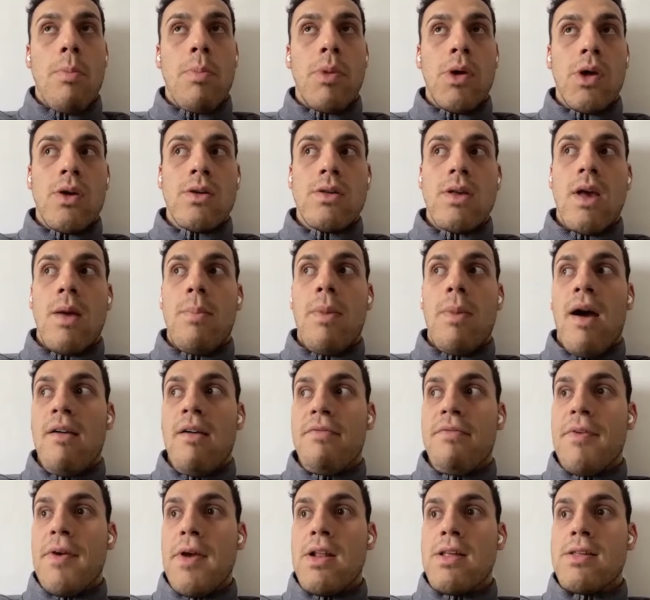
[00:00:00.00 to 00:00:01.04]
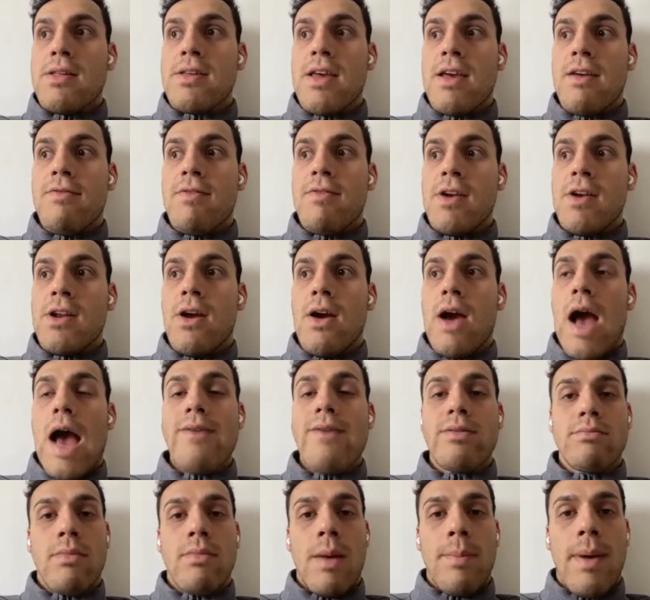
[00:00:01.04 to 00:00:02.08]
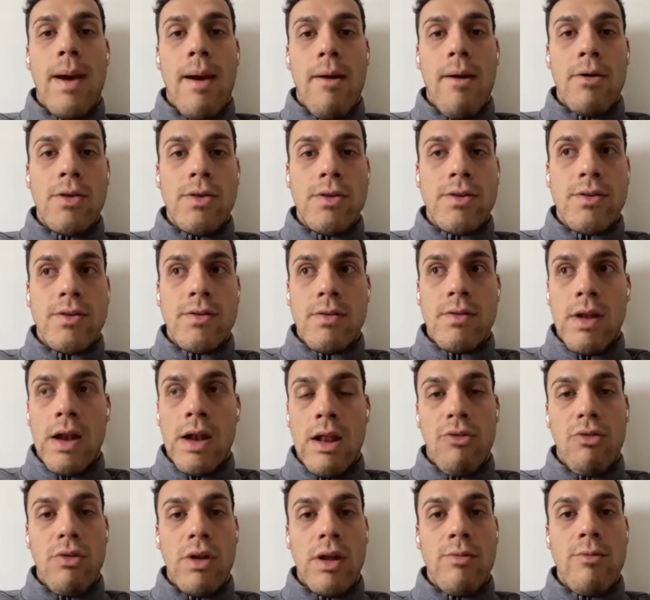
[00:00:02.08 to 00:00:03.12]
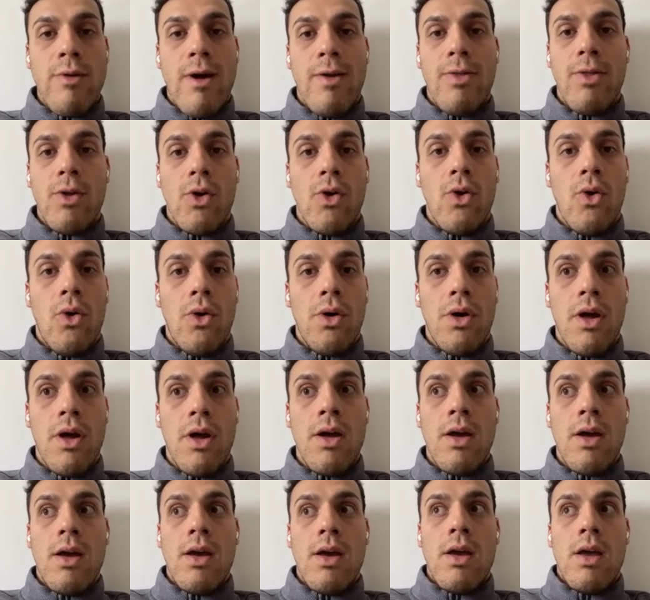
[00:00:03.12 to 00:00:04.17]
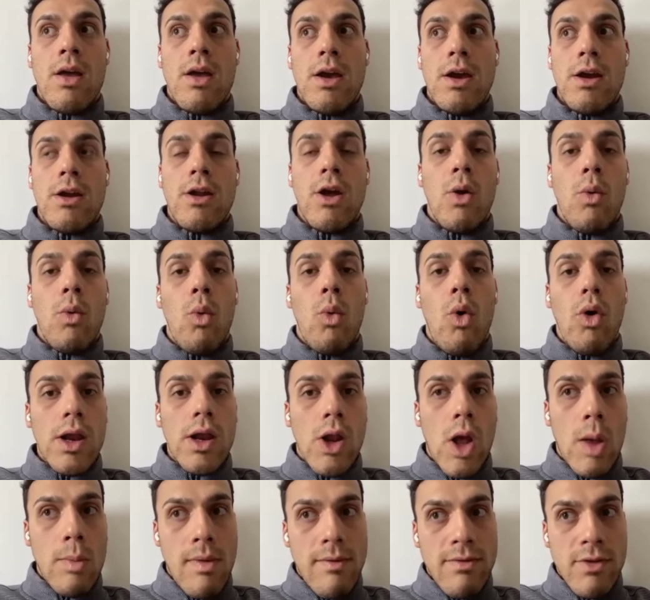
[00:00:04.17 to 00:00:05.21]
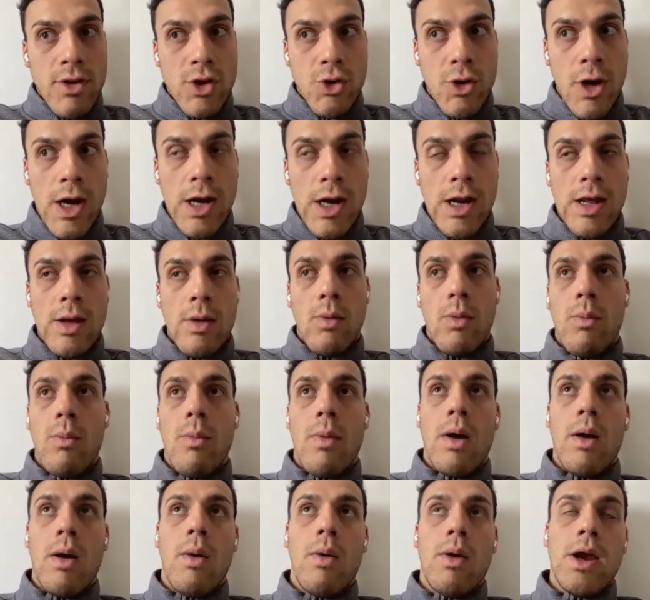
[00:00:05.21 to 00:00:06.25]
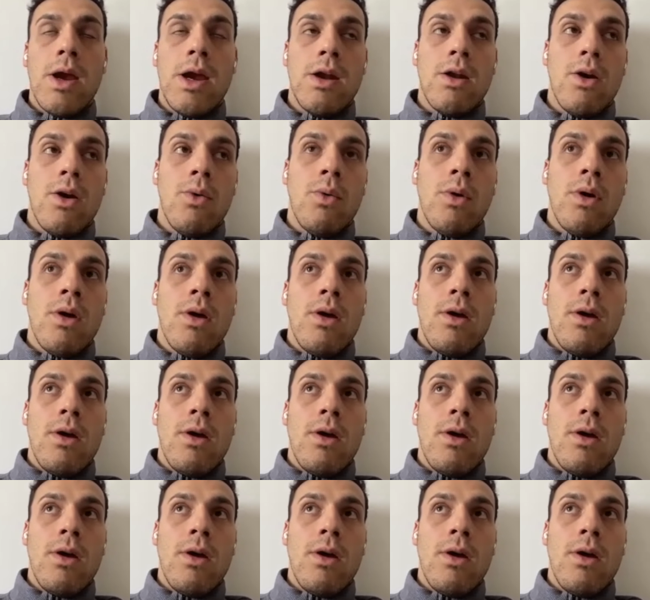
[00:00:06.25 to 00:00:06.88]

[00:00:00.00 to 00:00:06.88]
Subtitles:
because I feel as if, having my parents literally round the corner, walking home after training, you know,